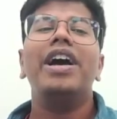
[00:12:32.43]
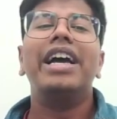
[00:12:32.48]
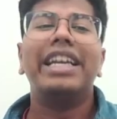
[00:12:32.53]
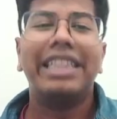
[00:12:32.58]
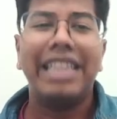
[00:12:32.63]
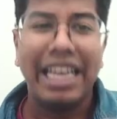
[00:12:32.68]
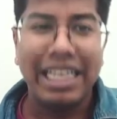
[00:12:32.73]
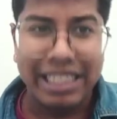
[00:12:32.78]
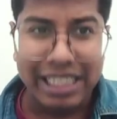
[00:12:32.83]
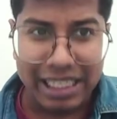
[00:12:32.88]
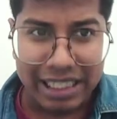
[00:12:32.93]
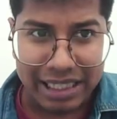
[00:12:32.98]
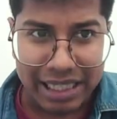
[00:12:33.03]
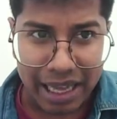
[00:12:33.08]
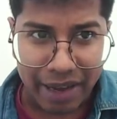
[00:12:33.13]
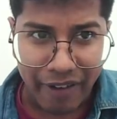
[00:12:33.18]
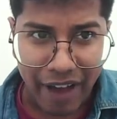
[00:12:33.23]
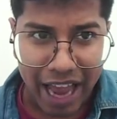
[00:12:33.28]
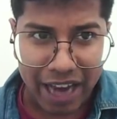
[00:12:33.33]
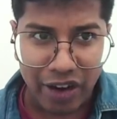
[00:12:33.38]
this is
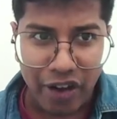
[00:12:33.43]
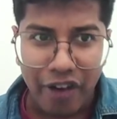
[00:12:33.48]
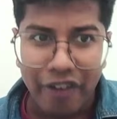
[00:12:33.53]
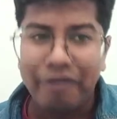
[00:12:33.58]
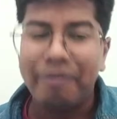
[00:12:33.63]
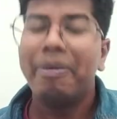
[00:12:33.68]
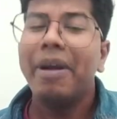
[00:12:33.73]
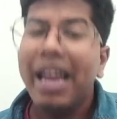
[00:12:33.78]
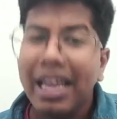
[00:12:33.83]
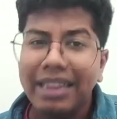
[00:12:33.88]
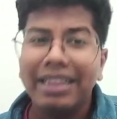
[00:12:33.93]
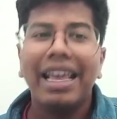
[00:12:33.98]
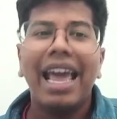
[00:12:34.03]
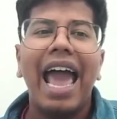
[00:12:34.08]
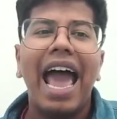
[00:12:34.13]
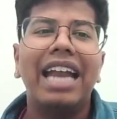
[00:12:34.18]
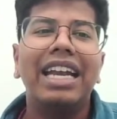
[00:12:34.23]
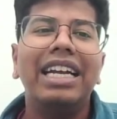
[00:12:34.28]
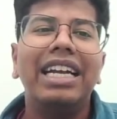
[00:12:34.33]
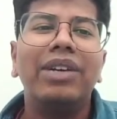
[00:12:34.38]
the value of breadth
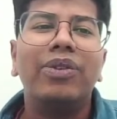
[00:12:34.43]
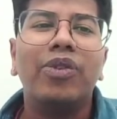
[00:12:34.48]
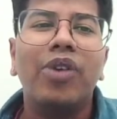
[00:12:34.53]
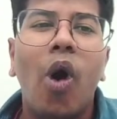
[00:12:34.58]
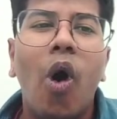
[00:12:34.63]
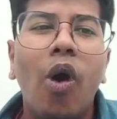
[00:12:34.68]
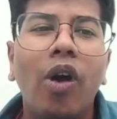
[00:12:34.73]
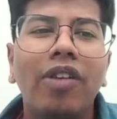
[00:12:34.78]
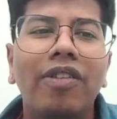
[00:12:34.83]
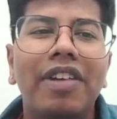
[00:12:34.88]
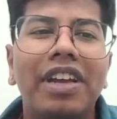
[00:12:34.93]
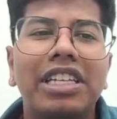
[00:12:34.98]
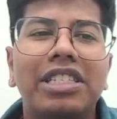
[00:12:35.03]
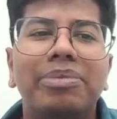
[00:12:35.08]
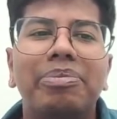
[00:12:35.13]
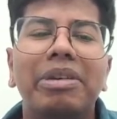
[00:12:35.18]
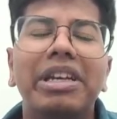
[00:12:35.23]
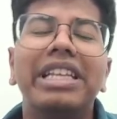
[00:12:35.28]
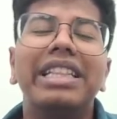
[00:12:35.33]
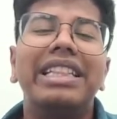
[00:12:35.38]
and it will always
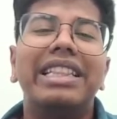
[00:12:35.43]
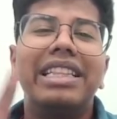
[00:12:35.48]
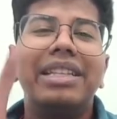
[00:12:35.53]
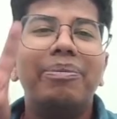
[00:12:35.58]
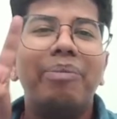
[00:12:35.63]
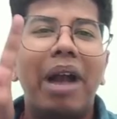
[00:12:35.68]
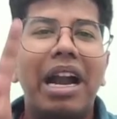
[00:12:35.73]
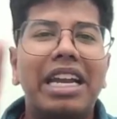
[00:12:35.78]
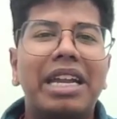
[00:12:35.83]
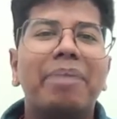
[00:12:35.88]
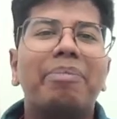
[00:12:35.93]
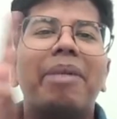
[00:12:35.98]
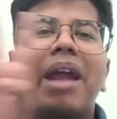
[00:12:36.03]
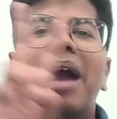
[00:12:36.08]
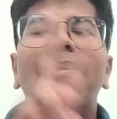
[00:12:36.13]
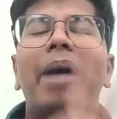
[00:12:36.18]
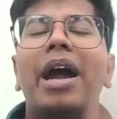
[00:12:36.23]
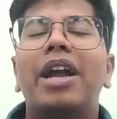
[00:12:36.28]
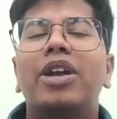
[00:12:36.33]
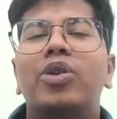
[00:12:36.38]
be
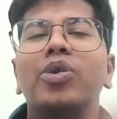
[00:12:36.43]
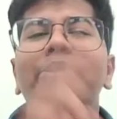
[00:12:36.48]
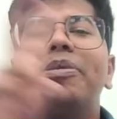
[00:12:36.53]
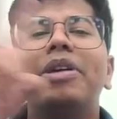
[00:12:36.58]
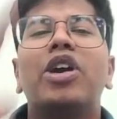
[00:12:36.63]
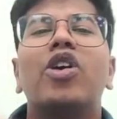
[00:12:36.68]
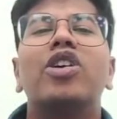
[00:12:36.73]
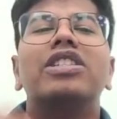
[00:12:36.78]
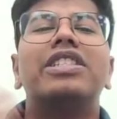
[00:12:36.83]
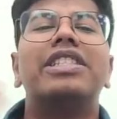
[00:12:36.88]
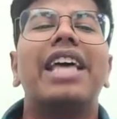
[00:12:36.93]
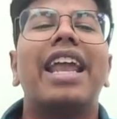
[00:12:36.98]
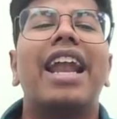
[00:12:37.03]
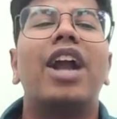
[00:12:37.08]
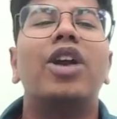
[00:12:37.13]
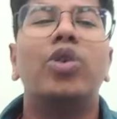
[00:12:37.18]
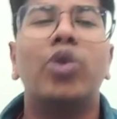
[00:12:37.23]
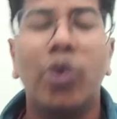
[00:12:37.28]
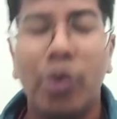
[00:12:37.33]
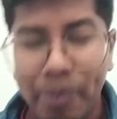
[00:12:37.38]
multiplied by 2 because there
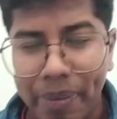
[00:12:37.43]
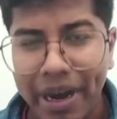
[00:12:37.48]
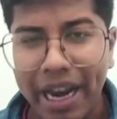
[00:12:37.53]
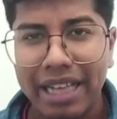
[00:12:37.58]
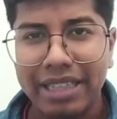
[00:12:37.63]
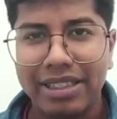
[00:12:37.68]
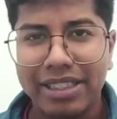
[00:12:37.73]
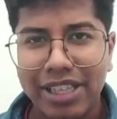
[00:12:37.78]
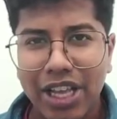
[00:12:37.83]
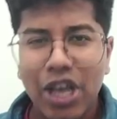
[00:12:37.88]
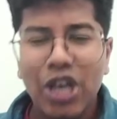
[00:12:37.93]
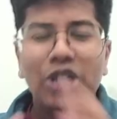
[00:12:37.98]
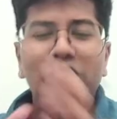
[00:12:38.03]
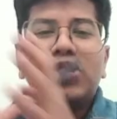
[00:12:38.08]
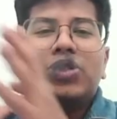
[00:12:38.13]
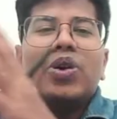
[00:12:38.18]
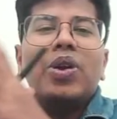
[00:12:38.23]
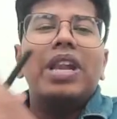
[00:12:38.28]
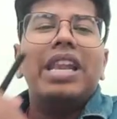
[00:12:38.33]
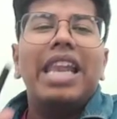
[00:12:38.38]
are 2 breadths.
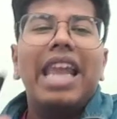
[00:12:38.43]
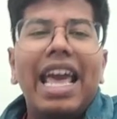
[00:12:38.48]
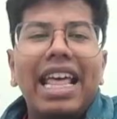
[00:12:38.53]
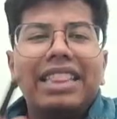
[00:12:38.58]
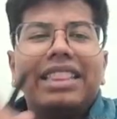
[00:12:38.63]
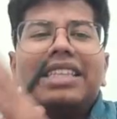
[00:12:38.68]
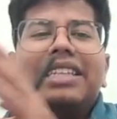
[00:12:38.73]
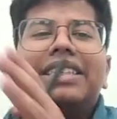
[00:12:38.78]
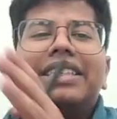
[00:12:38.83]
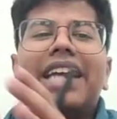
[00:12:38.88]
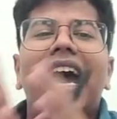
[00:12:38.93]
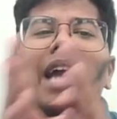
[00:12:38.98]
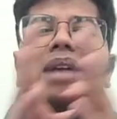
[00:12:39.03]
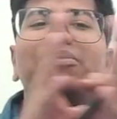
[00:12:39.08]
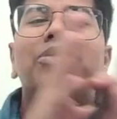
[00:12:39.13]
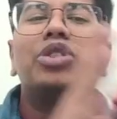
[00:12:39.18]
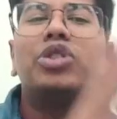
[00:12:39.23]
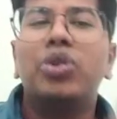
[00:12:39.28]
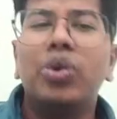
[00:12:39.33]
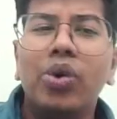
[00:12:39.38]
So length
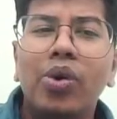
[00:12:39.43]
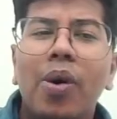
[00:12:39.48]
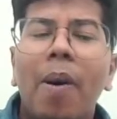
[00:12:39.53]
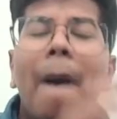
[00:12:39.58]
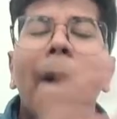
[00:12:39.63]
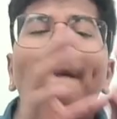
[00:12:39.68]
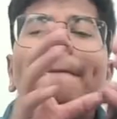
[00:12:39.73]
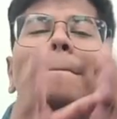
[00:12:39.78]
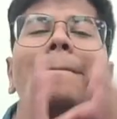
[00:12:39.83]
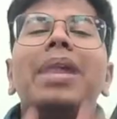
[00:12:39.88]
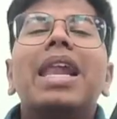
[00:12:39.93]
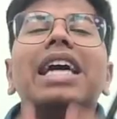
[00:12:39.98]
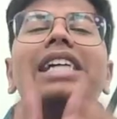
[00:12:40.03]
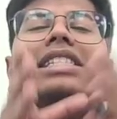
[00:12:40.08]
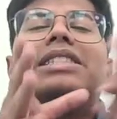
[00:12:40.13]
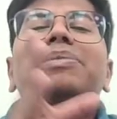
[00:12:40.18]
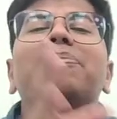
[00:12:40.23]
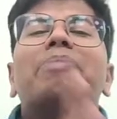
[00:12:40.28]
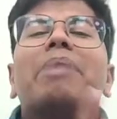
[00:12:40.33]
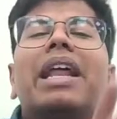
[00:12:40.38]
times 2
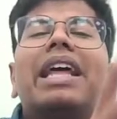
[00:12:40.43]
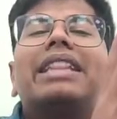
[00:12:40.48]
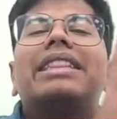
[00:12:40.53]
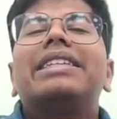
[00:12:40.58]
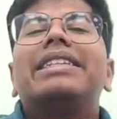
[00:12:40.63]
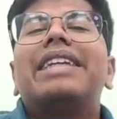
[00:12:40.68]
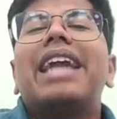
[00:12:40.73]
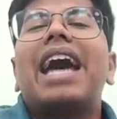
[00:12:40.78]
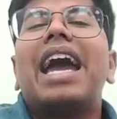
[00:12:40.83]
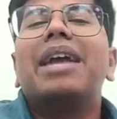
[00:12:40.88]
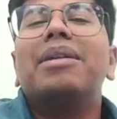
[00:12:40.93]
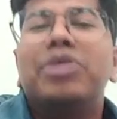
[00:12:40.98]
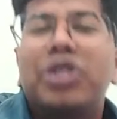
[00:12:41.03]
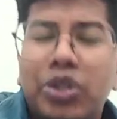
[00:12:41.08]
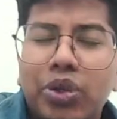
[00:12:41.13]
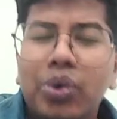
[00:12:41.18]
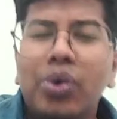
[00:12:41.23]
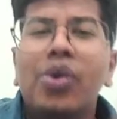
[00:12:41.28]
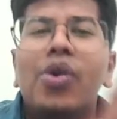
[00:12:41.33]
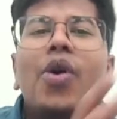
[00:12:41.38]
plus breadth times
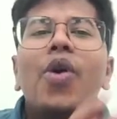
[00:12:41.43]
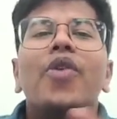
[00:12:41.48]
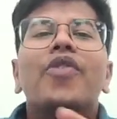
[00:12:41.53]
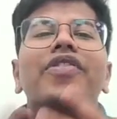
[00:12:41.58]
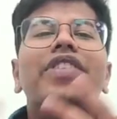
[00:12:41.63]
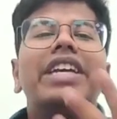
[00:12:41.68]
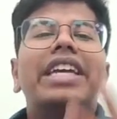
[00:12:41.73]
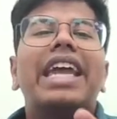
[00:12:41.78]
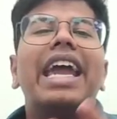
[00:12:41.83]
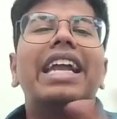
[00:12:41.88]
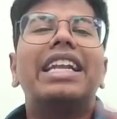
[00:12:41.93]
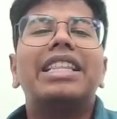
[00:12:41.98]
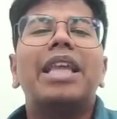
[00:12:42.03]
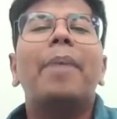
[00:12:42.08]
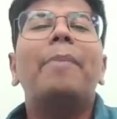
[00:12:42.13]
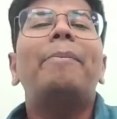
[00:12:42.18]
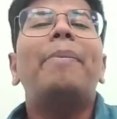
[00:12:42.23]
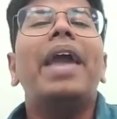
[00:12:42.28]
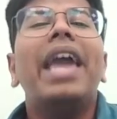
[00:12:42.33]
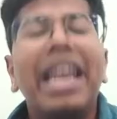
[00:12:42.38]
2, we get the
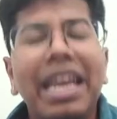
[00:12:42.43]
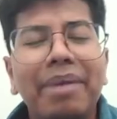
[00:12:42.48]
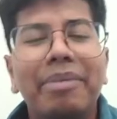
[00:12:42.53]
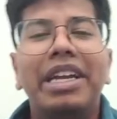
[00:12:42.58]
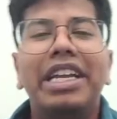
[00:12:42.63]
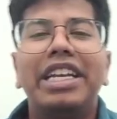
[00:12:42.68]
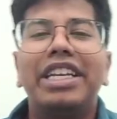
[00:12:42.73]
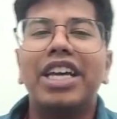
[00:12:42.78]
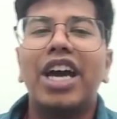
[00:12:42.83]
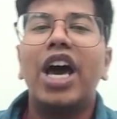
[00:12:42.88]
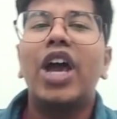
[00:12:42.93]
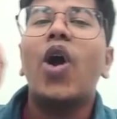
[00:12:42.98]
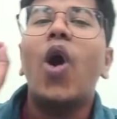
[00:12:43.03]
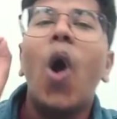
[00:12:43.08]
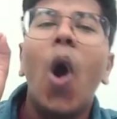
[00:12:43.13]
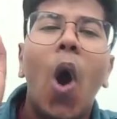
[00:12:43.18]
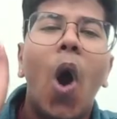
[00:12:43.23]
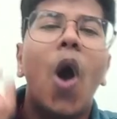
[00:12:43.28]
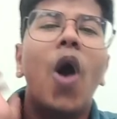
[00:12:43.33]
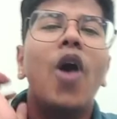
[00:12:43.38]
perimeter
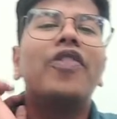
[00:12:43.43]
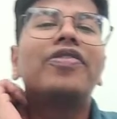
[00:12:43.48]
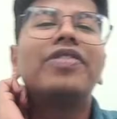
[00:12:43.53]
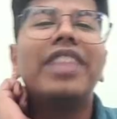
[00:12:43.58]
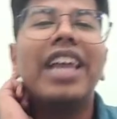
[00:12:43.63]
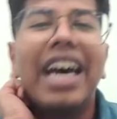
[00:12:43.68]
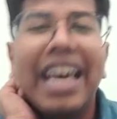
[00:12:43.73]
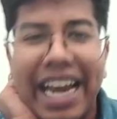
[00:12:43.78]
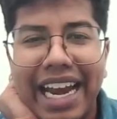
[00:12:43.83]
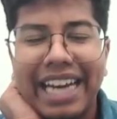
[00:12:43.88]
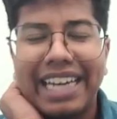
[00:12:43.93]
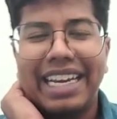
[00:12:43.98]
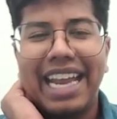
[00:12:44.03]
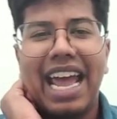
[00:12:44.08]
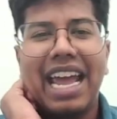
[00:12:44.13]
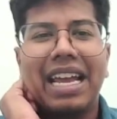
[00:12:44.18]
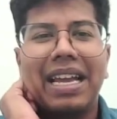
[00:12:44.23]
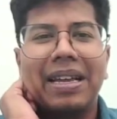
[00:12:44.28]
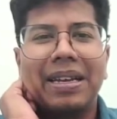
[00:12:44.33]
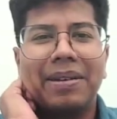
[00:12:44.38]
of the
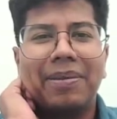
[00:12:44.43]
rectangle.